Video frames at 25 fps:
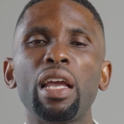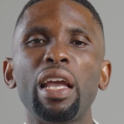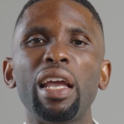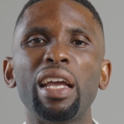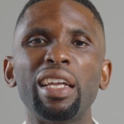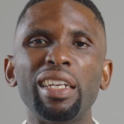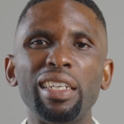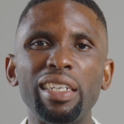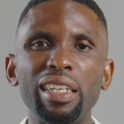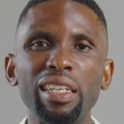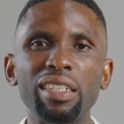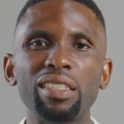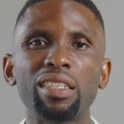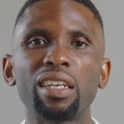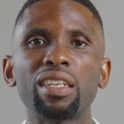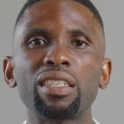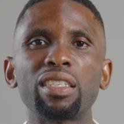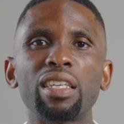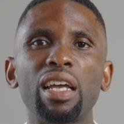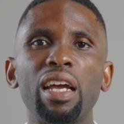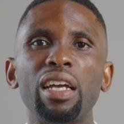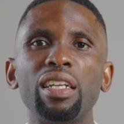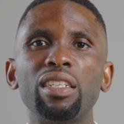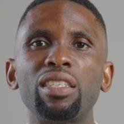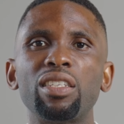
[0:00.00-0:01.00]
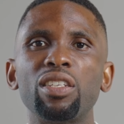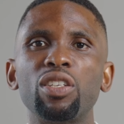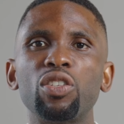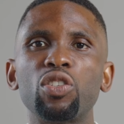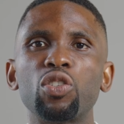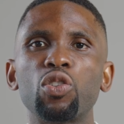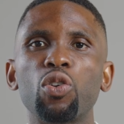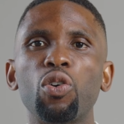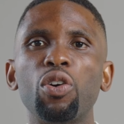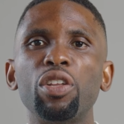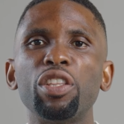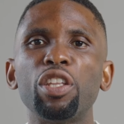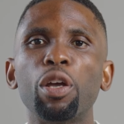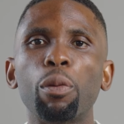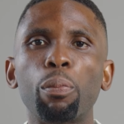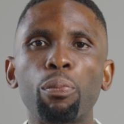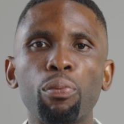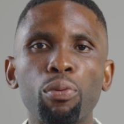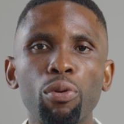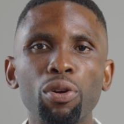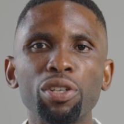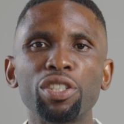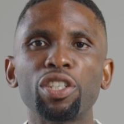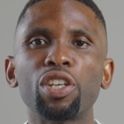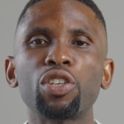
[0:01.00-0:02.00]
and data scientists on the
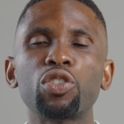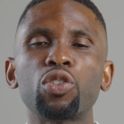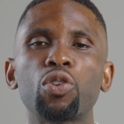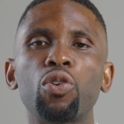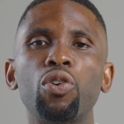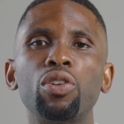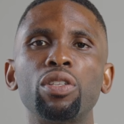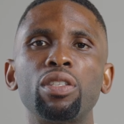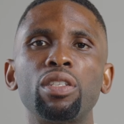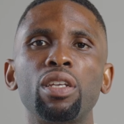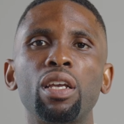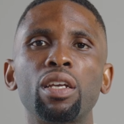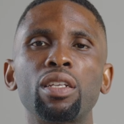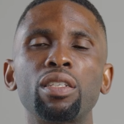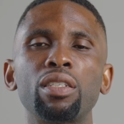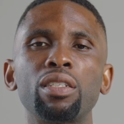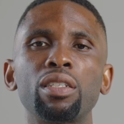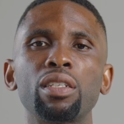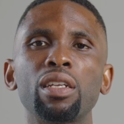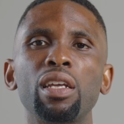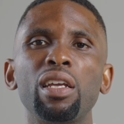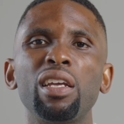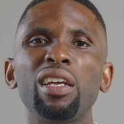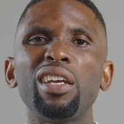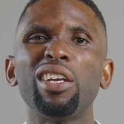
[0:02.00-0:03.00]
project's context